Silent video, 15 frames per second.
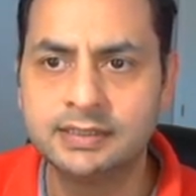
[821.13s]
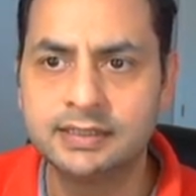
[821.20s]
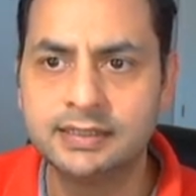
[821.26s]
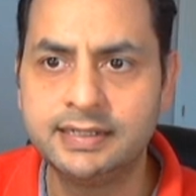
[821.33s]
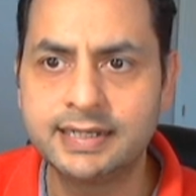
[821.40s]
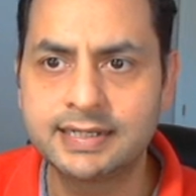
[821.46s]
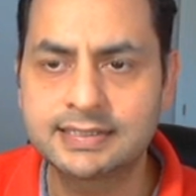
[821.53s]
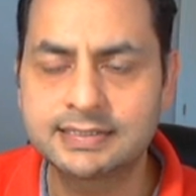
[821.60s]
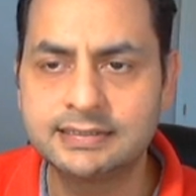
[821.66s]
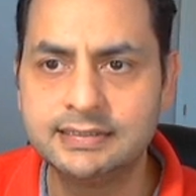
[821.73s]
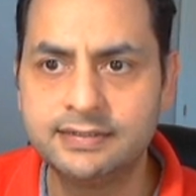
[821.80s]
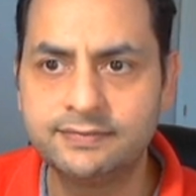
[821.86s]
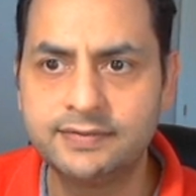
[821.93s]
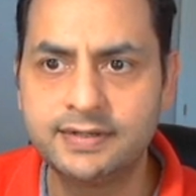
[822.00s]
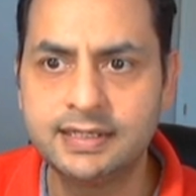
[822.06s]
next
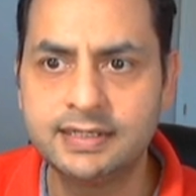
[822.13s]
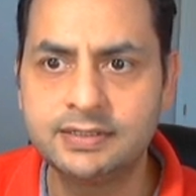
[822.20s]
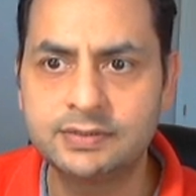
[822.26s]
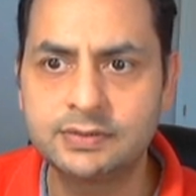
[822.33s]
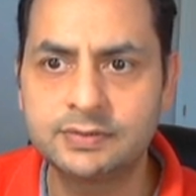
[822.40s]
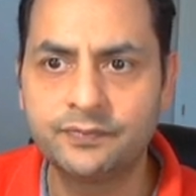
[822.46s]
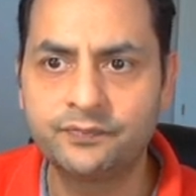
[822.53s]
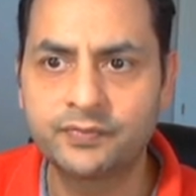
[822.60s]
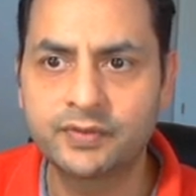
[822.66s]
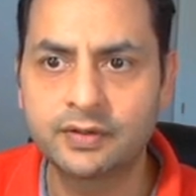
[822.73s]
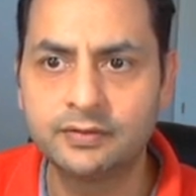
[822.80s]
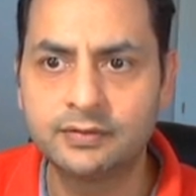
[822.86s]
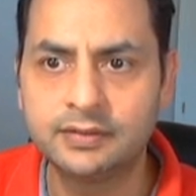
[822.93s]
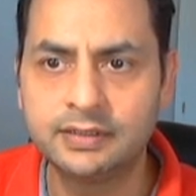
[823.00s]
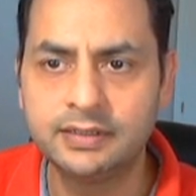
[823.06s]
Nifty
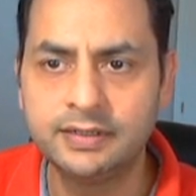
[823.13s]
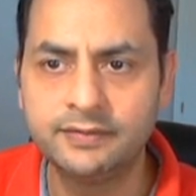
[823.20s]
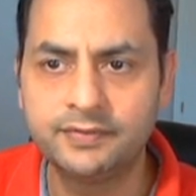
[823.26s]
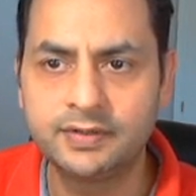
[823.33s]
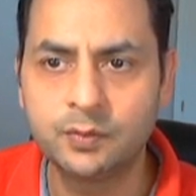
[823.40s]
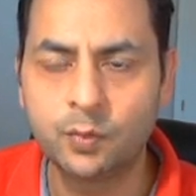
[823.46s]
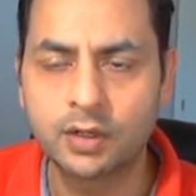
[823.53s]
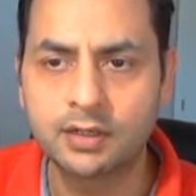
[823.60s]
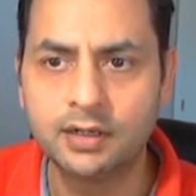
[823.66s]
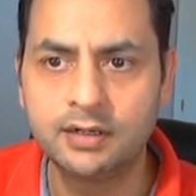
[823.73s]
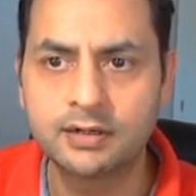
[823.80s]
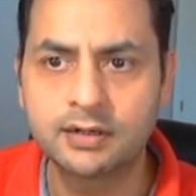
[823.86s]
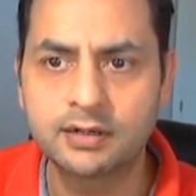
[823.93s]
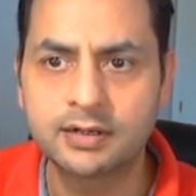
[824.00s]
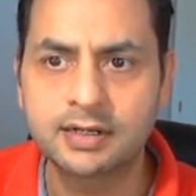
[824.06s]

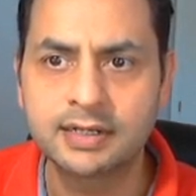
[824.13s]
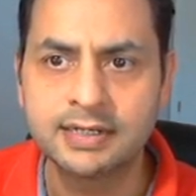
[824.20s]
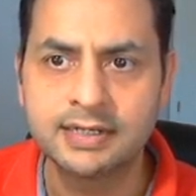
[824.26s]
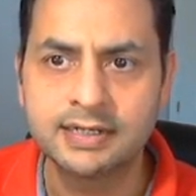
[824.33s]
100.